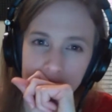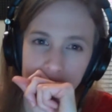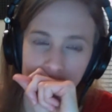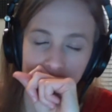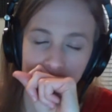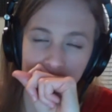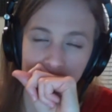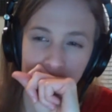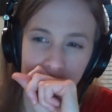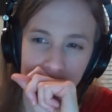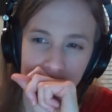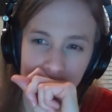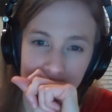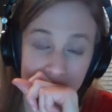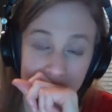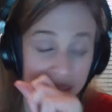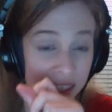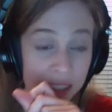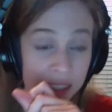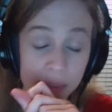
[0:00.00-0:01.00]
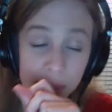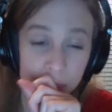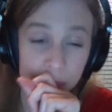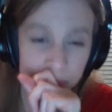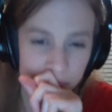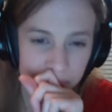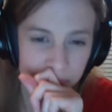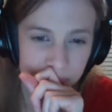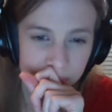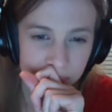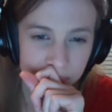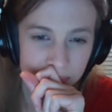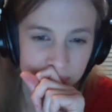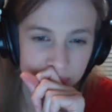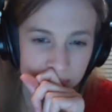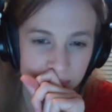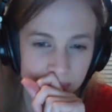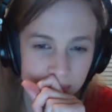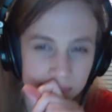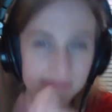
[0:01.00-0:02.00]
excuse me,
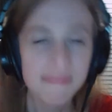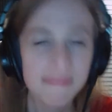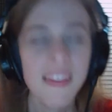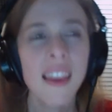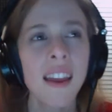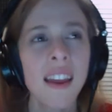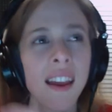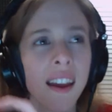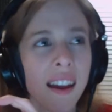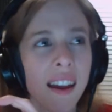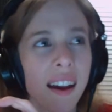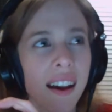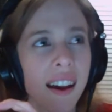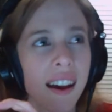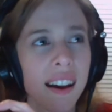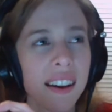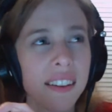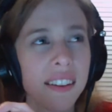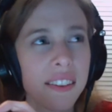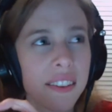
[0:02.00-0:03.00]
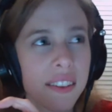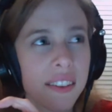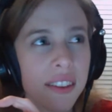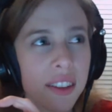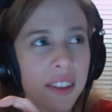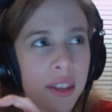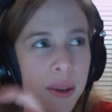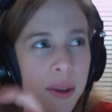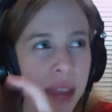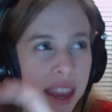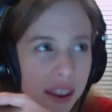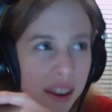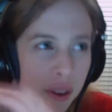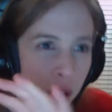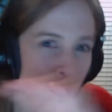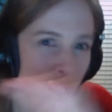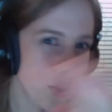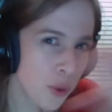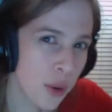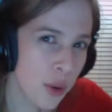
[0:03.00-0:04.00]
uh, you can't
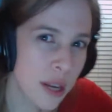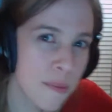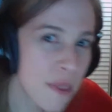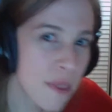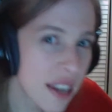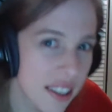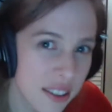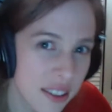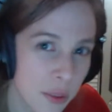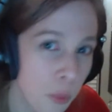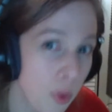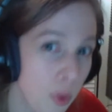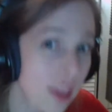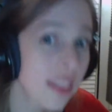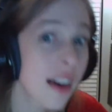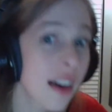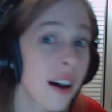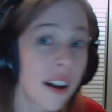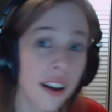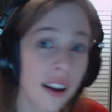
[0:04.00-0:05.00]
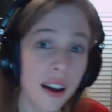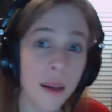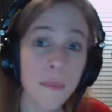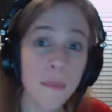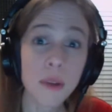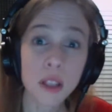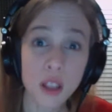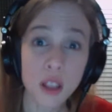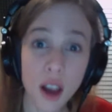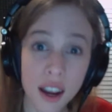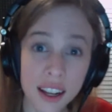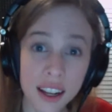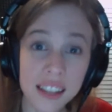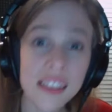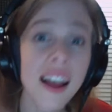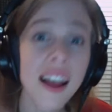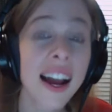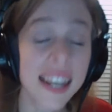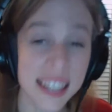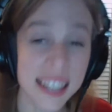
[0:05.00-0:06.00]
go 20 minutes with a, a melodic
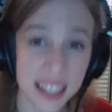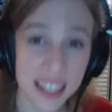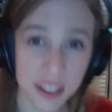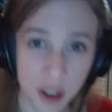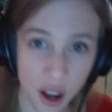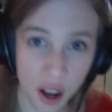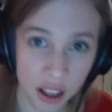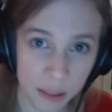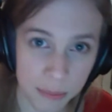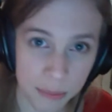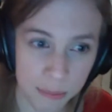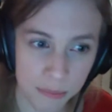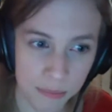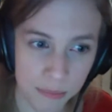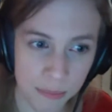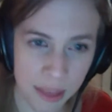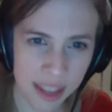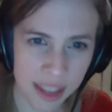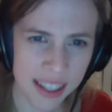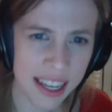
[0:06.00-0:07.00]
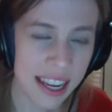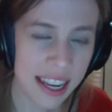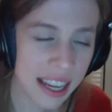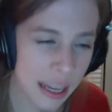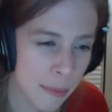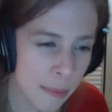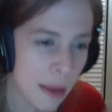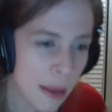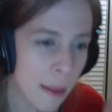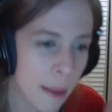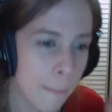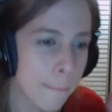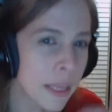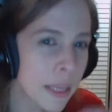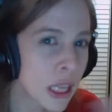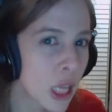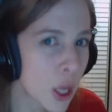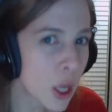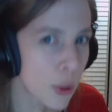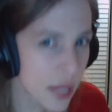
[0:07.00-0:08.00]
line and call it melody. It could be
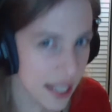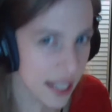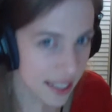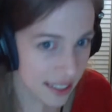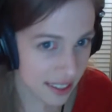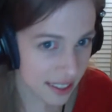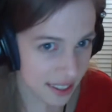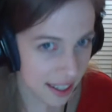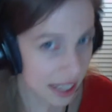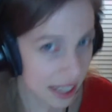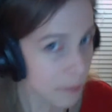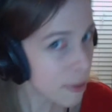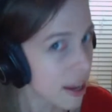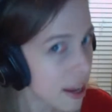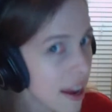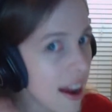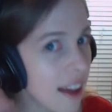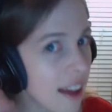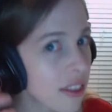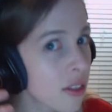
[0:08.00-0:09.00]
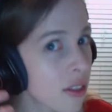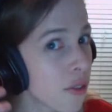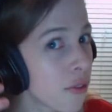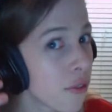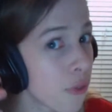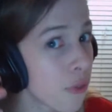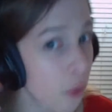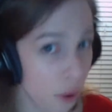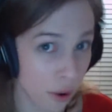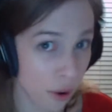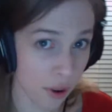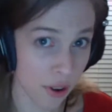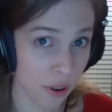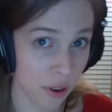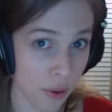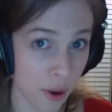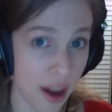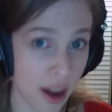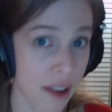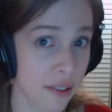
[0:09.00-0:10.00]
melodious. It could be at the
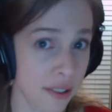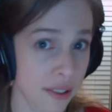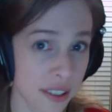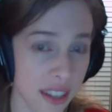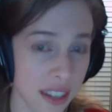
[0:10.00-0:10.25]
foreground. It